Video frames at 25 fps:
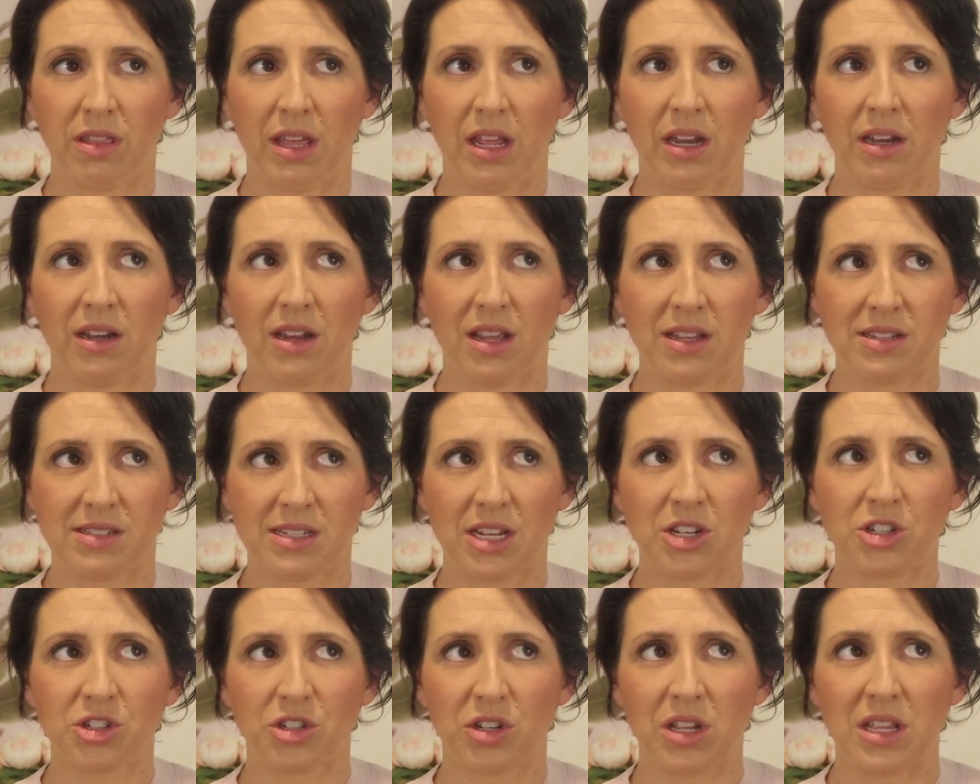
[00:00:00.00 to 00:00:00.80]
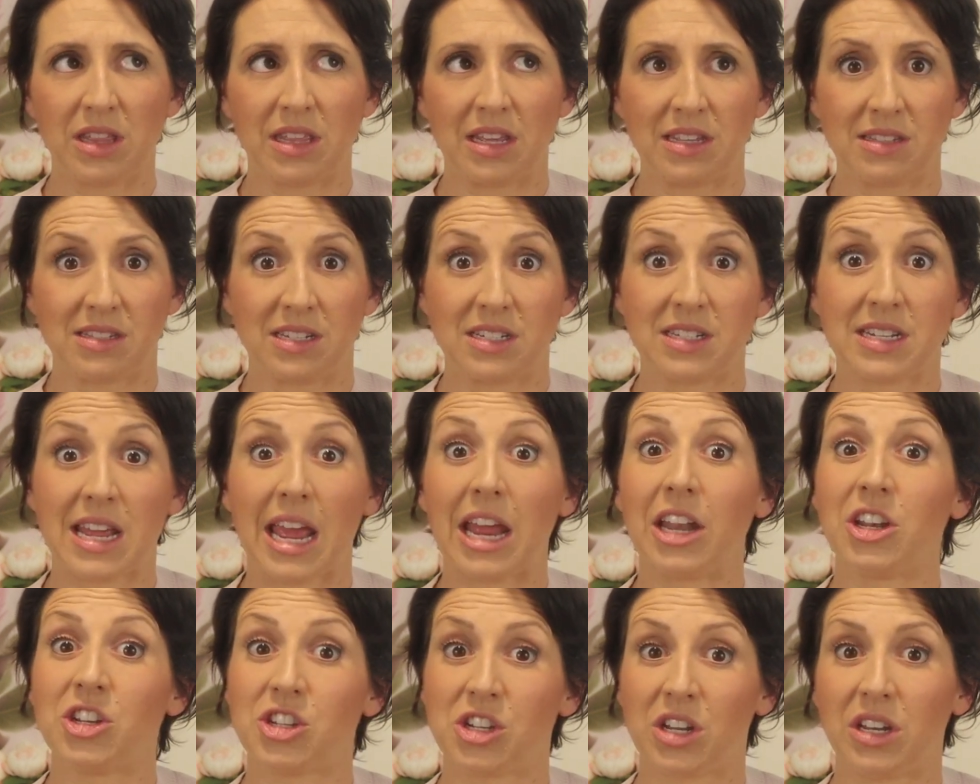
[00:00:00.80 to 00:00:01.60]
then essentially there's a
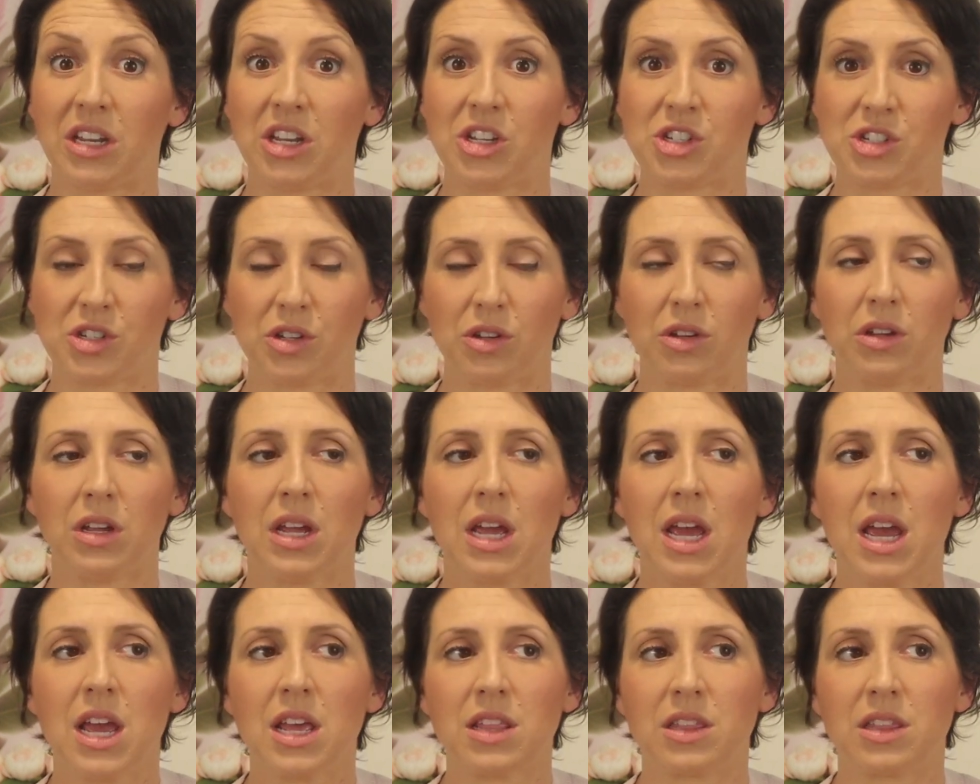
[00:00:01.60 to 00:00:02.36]
tension issue.